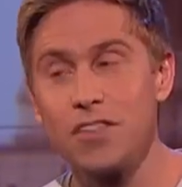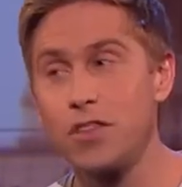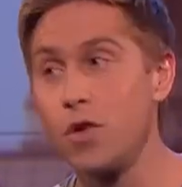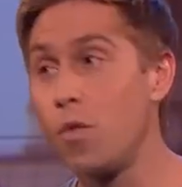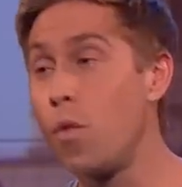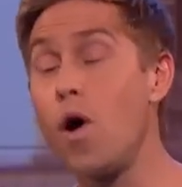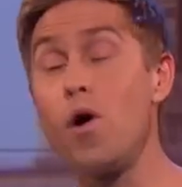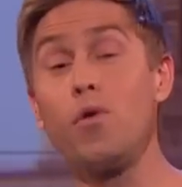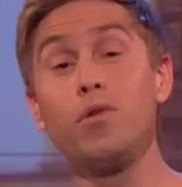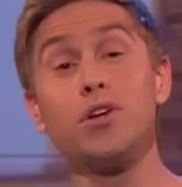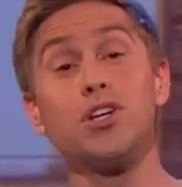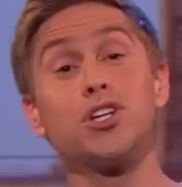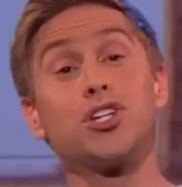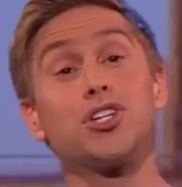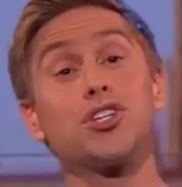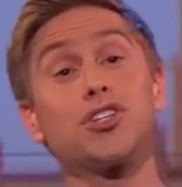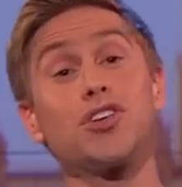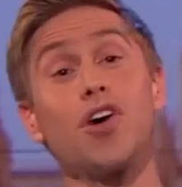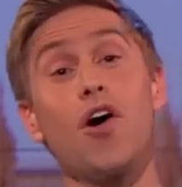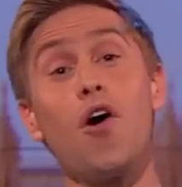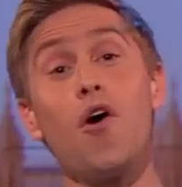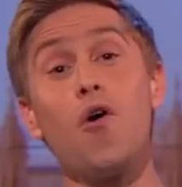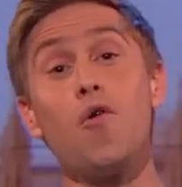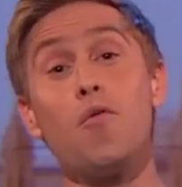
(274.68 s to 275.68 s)
The world is
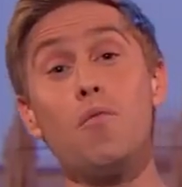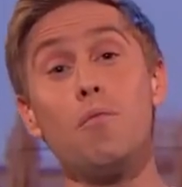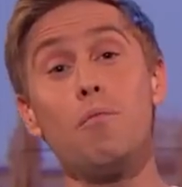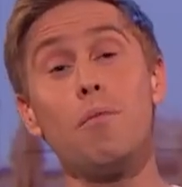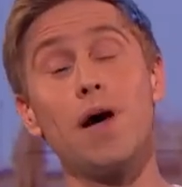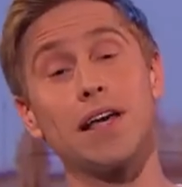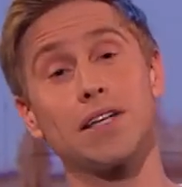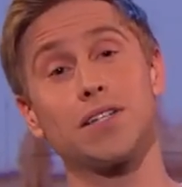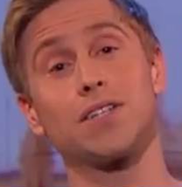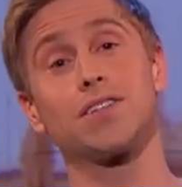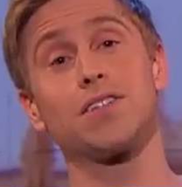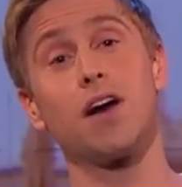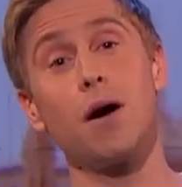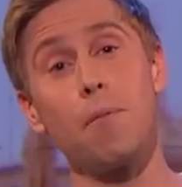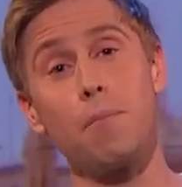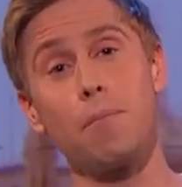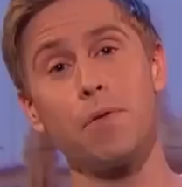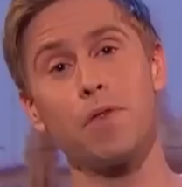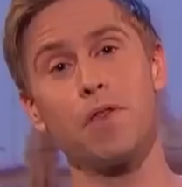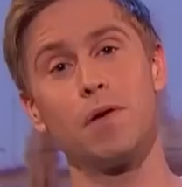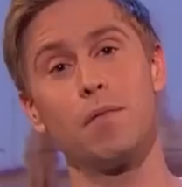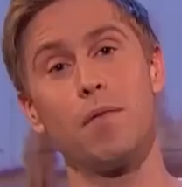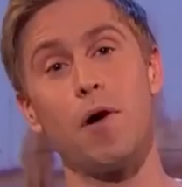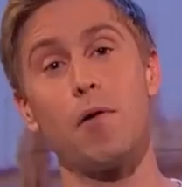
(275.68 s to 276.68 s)
so messed up
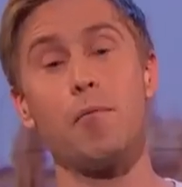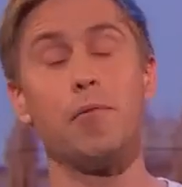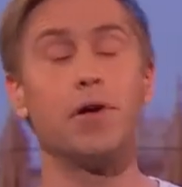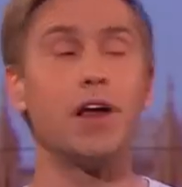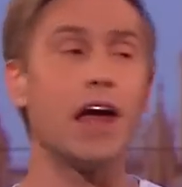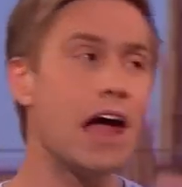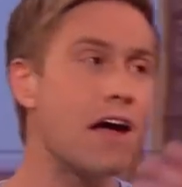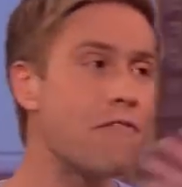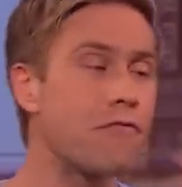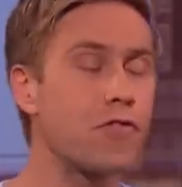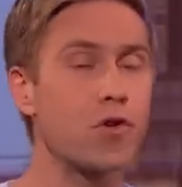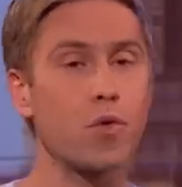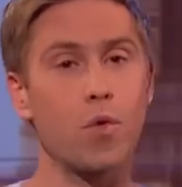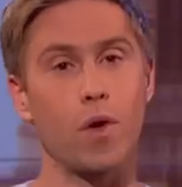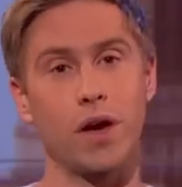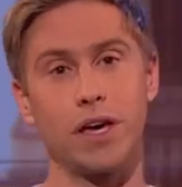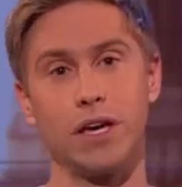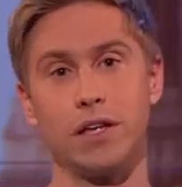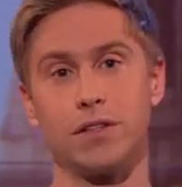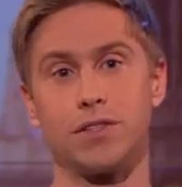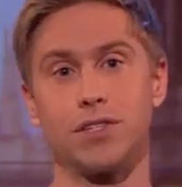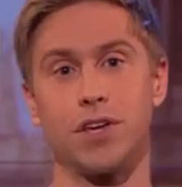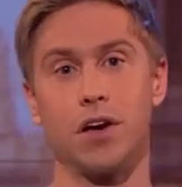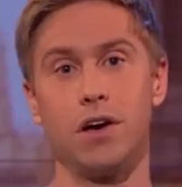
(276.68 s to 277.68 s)
at the moment. Everywhere
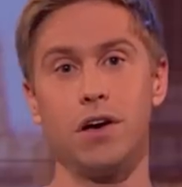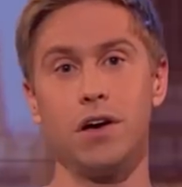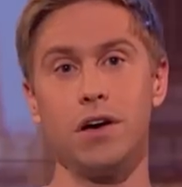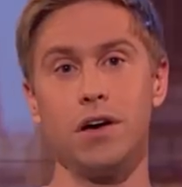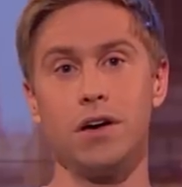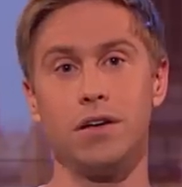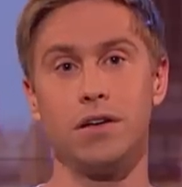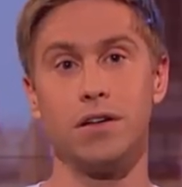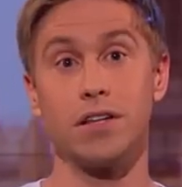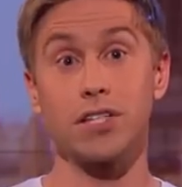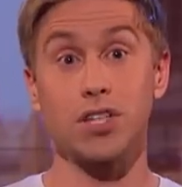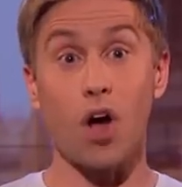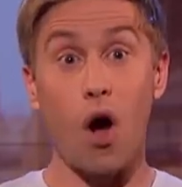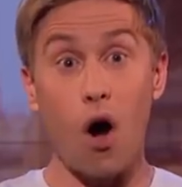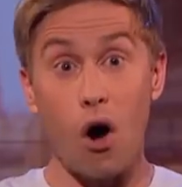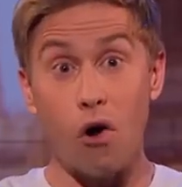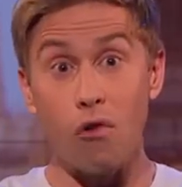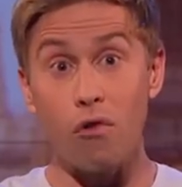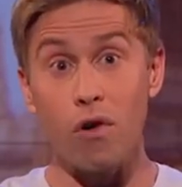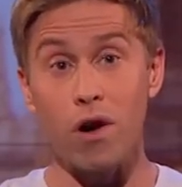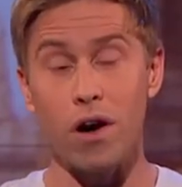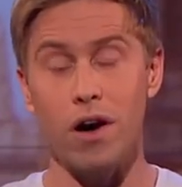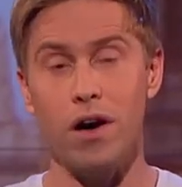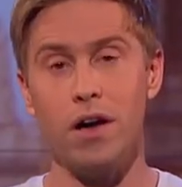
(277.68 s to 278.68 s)
you turn, there's
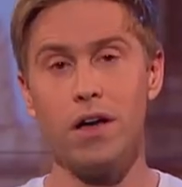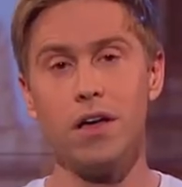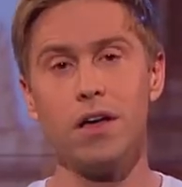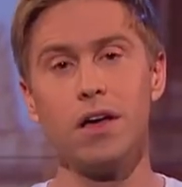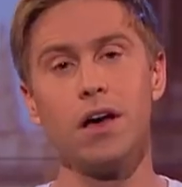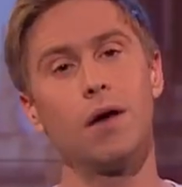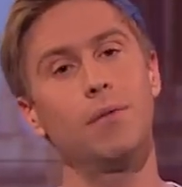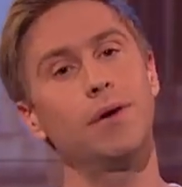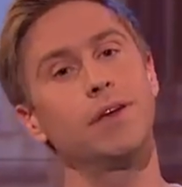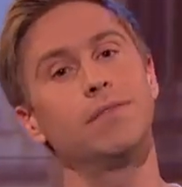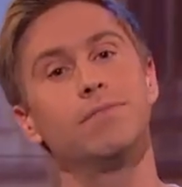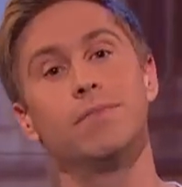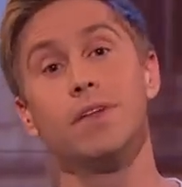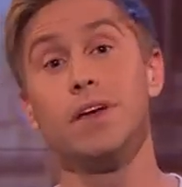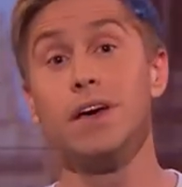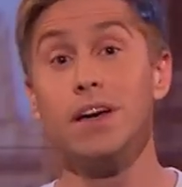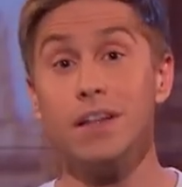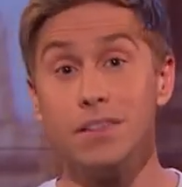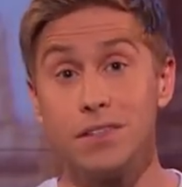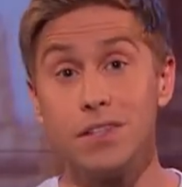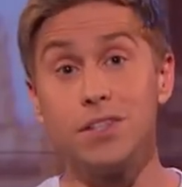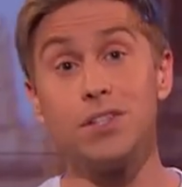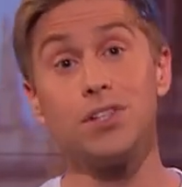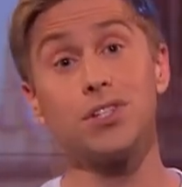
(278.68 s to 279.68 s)
horror. I mean,
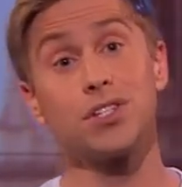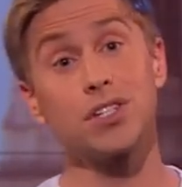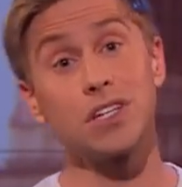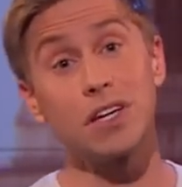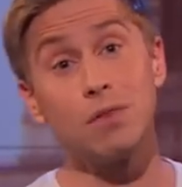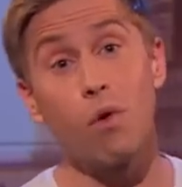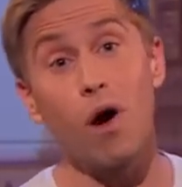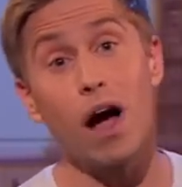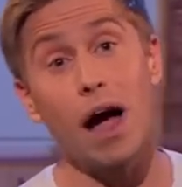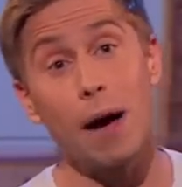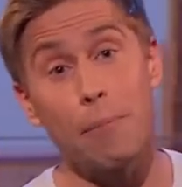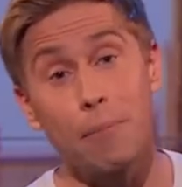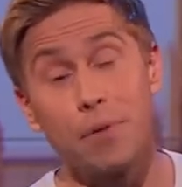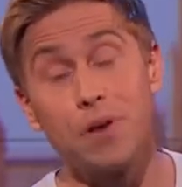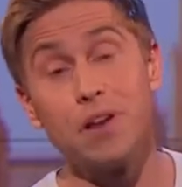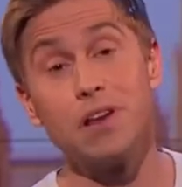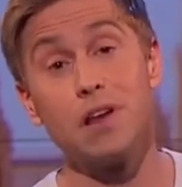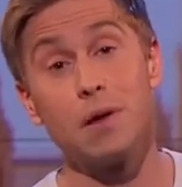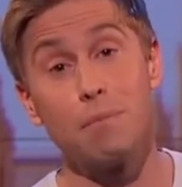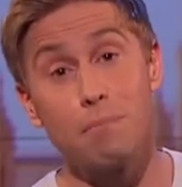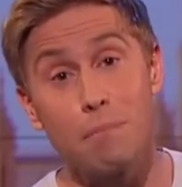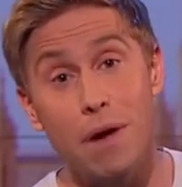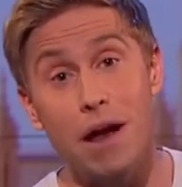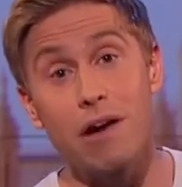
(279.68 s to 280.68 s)
did you see what happened
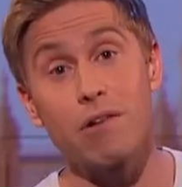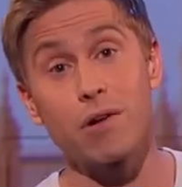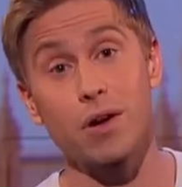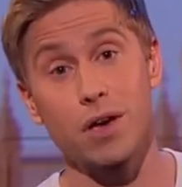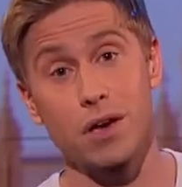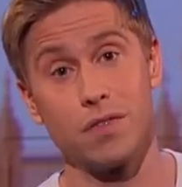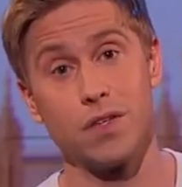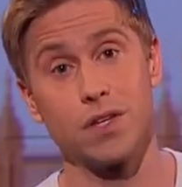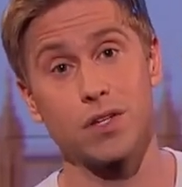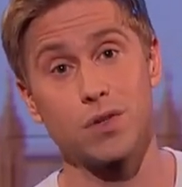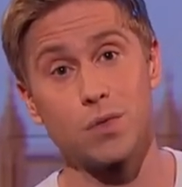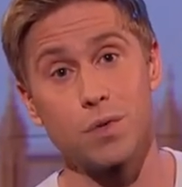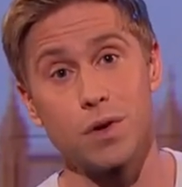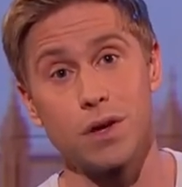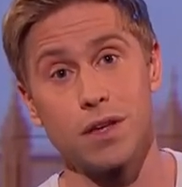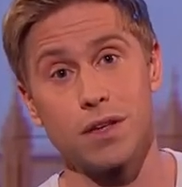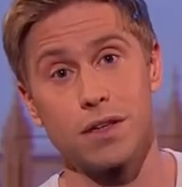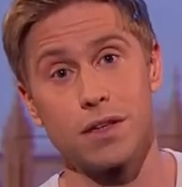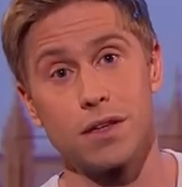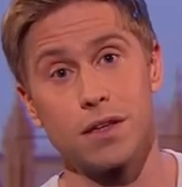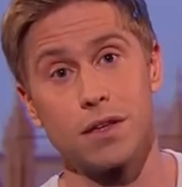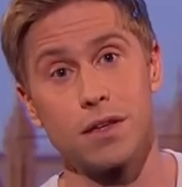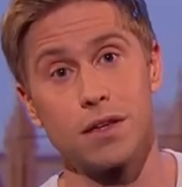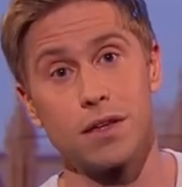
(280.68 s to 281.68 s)
in America this week?